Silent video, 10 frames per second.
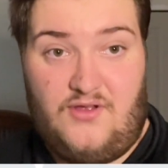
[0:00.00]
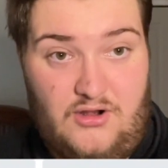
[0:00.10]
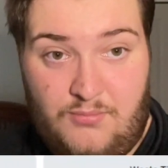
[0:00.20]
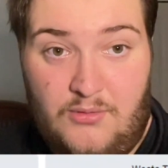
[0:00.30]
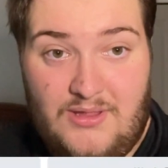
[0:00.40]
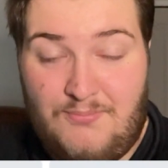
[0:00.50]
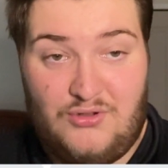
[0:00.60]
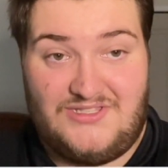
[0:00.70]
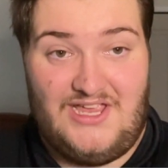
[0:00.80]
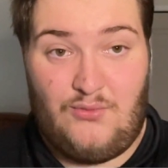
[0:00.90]
I'll probably
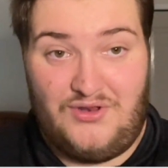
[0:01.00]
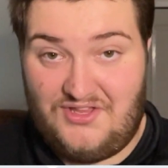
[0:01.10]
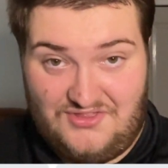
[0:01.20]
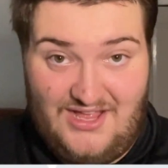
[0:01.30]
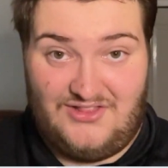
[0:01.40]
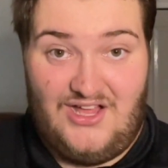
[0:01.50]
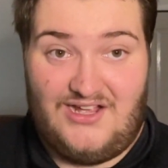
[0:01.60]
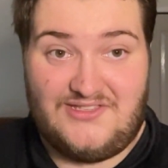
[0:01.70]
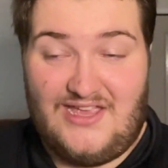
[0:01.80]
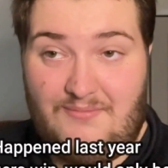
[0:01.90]
put down when that
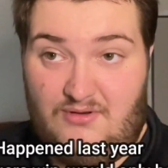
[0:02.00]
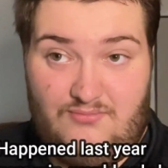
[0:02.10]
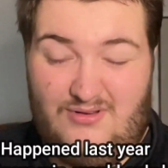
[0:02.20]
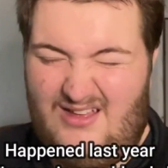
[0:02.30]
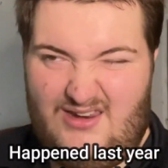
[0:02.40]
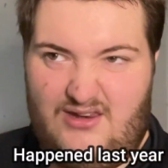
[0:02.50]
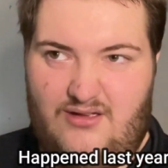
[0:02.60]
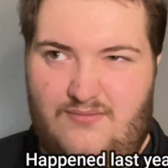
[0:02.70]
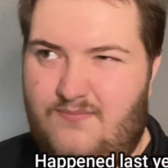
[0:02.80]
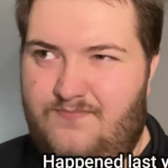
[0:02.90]
last happened. I don't know.
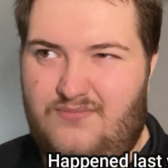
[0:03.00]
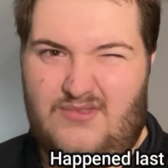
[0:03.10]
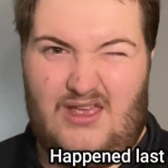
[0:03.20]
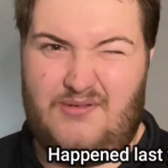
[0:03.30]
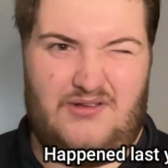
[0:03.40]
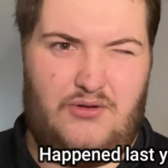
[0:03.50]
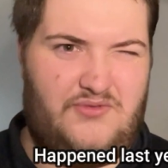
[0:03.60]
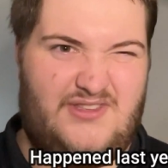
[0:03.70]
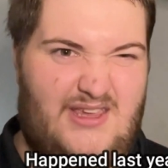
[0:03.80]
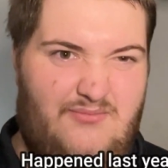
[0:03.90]
I mean, I
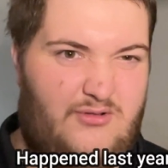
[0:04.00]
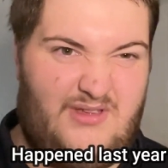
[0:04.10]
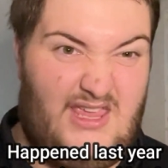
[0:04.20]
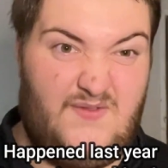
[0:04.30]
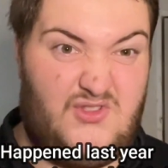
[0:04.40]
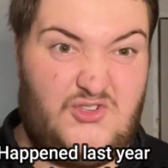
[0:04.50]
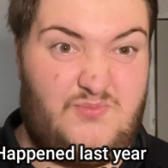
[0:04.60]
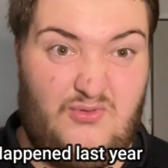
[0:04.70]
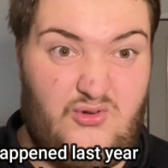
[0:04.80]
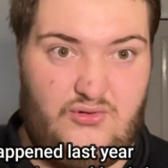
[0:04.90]
would say probably even the
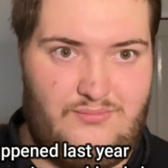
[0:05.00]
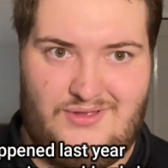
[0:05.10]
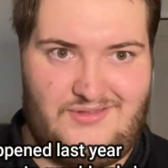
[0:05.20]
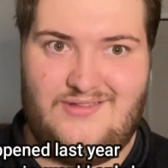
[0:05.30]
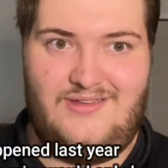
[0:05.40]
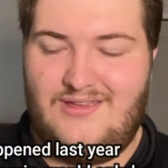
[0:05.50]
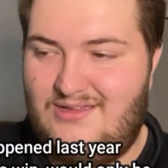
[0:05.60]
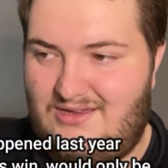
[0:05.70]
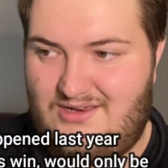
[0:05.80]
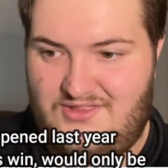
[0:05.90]
spoon, but
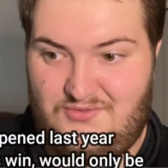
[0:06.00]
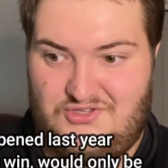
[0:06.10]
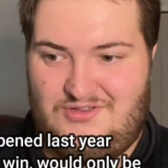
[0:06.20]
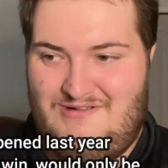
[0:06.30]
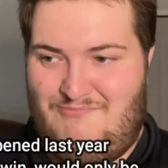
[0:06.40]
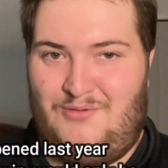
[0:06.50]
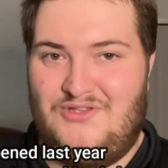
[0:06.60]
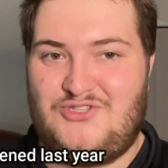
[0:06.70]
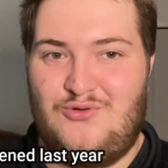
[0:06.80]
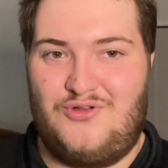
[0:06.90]
you know, they probably
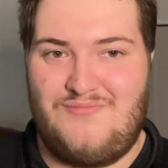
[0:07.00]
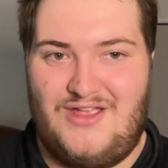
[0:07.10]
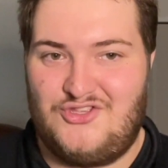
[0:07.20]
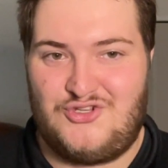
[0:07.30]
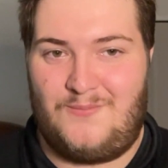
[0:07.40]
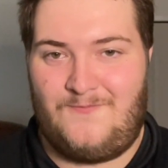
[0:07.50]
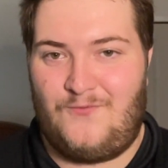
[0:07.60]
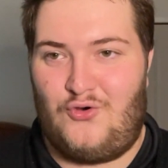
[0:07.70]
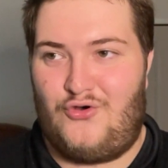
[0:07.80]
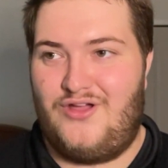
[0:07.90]
still would have made the top
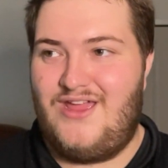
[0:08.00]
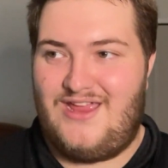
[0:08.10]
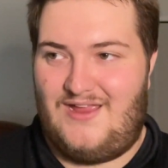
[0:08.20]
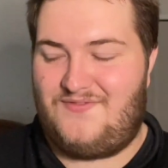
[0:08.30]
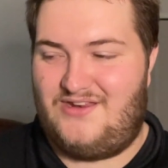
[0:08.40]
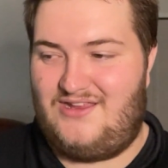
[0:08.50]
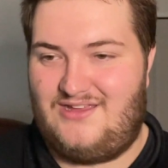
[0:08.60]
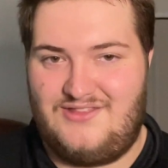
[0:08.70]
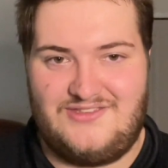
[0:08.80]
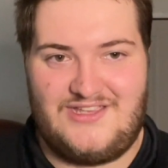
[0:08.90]
4 if they didn't
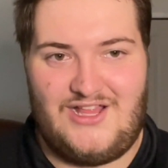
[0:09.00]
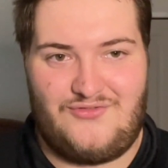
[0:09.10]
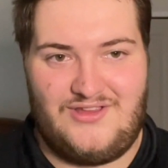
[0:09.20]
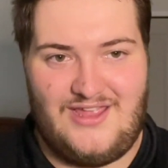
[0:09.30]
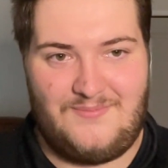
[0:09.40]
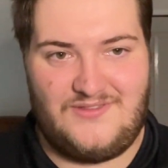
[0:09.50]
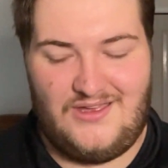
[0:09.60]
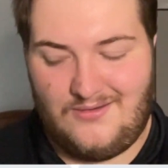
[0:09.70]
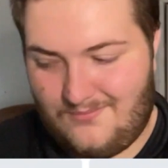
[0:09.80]
get the salary cap done.